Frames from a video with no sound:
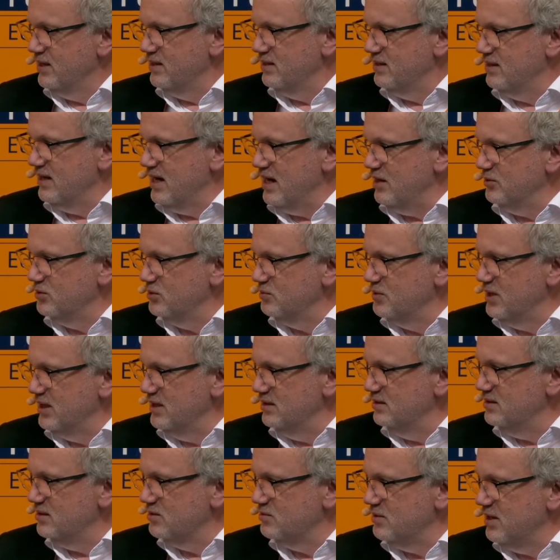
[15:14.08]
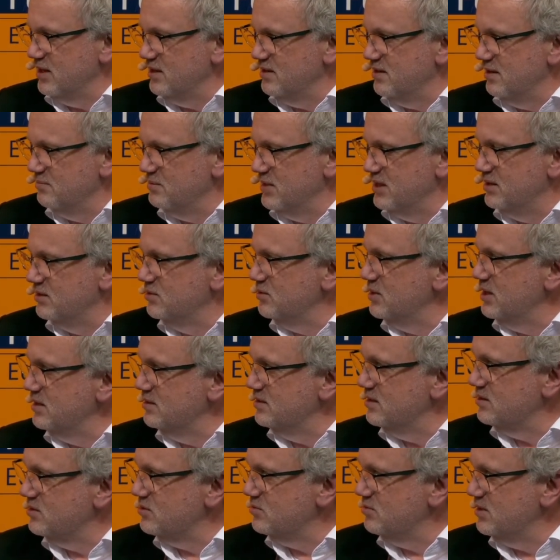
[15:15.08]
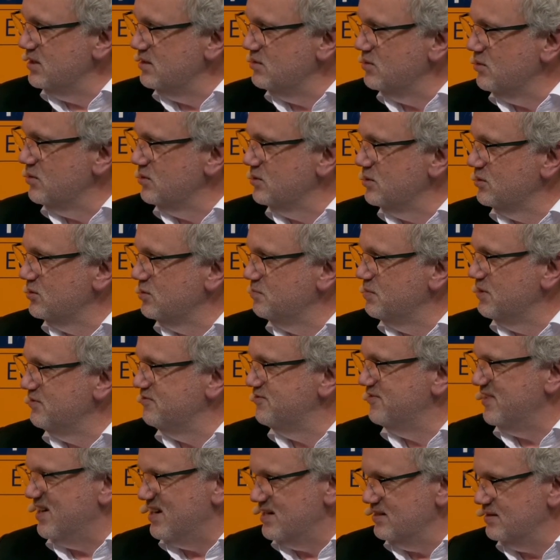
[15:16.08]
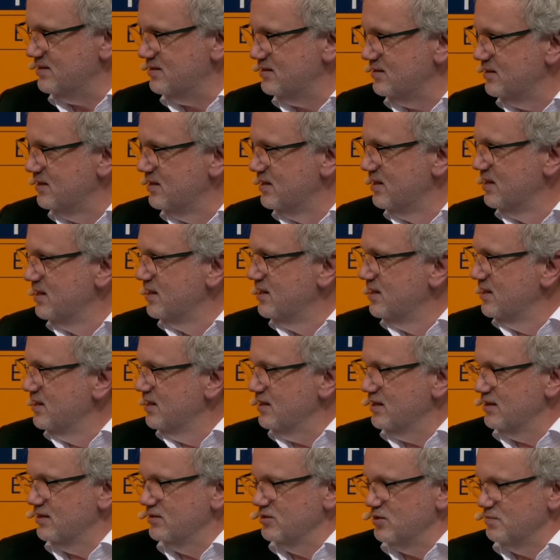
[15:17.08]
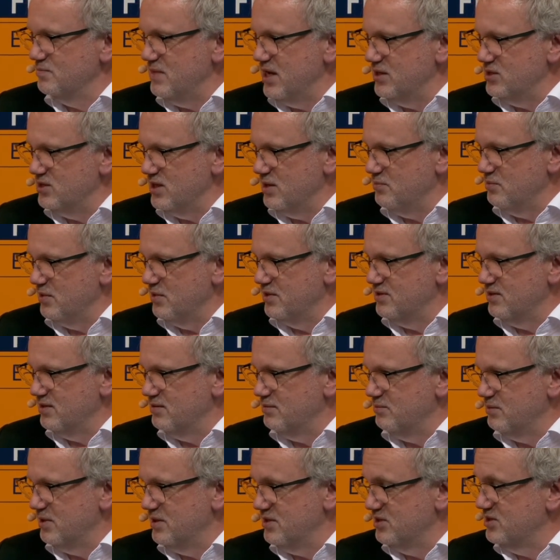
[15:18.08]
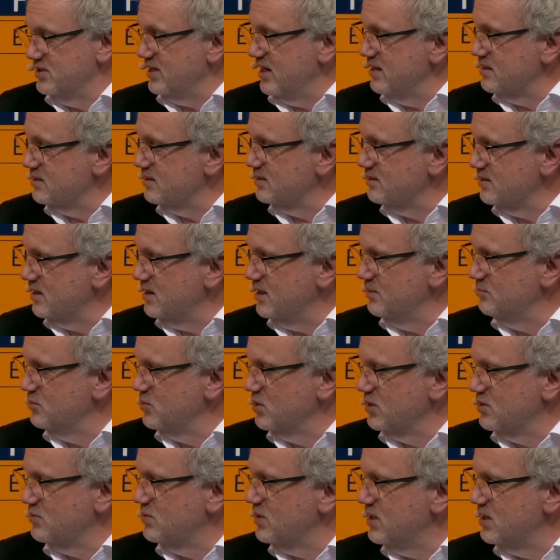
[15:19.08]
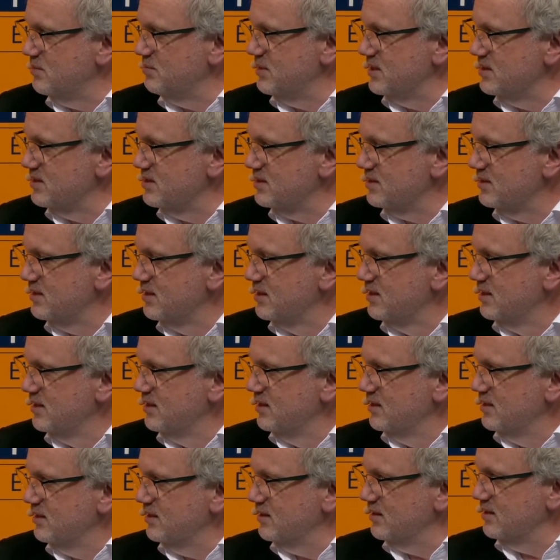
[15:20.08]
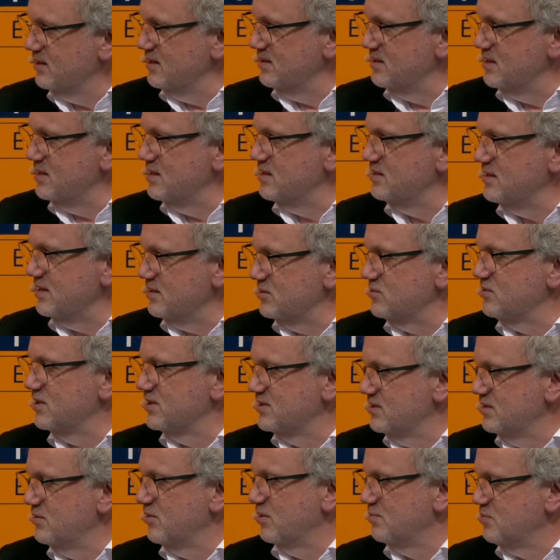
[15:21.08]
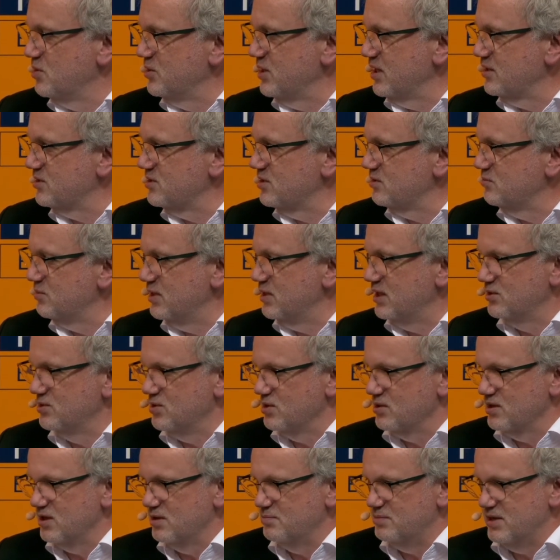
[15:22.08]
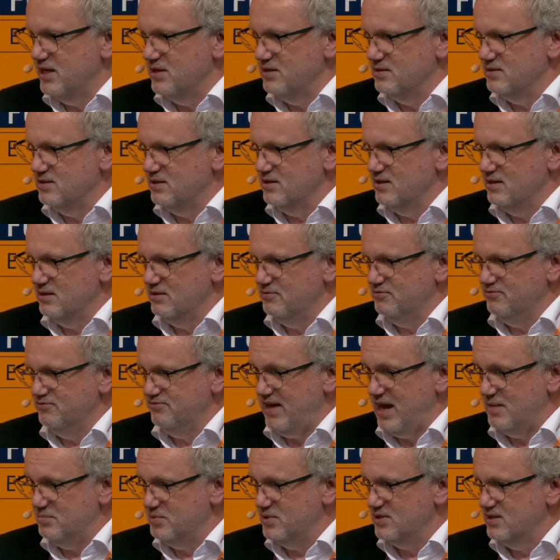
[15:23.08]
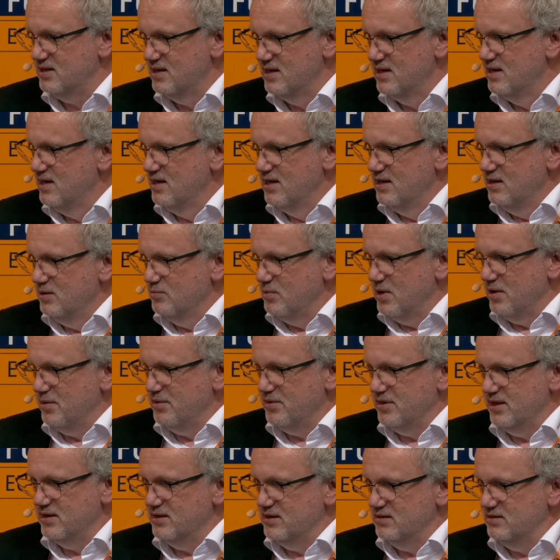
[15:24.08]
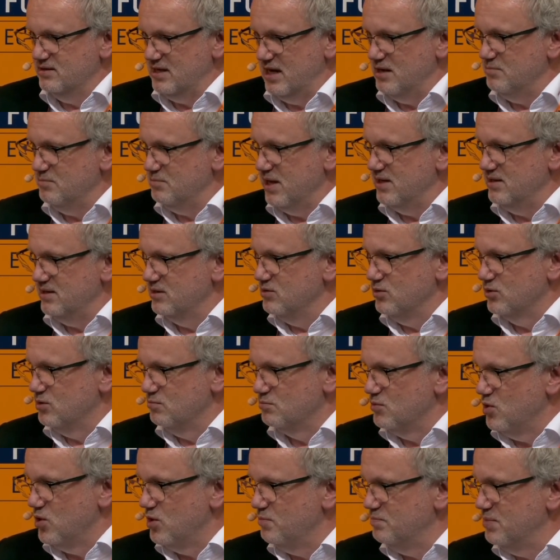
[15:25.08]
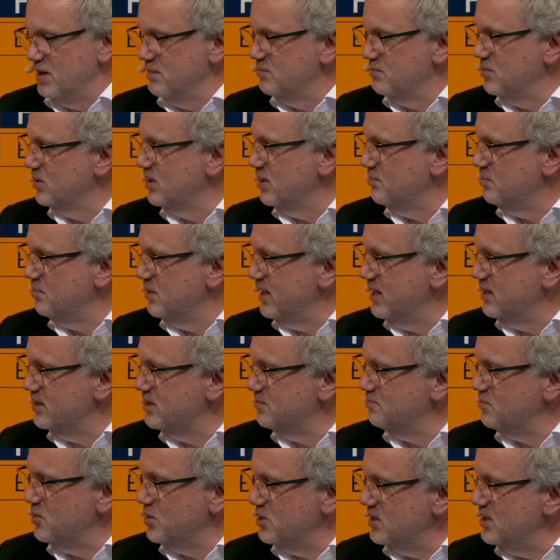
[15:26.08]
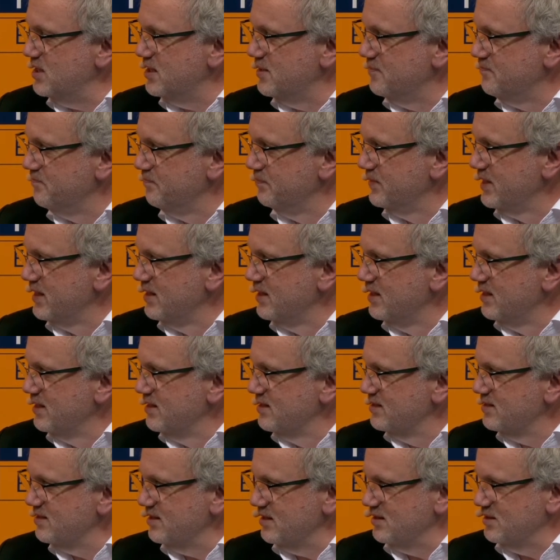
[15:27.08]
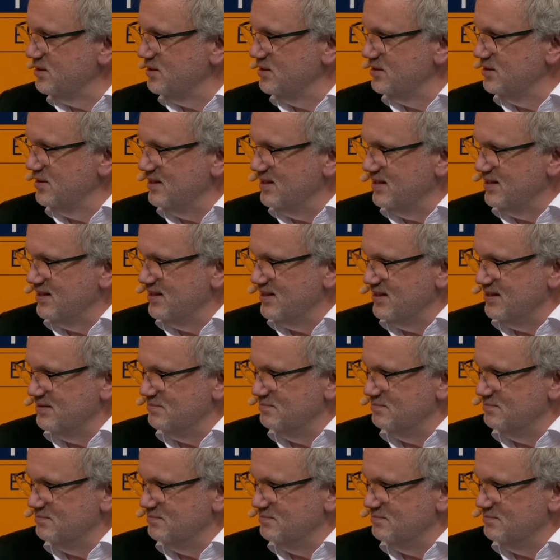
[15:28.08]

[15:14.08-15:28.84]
how do we integrate them into industry in order to be fast, to match up with the cycle time requirements in an industrial serial production. We are talking about fabs with 10 million or more bipolar plates per year. So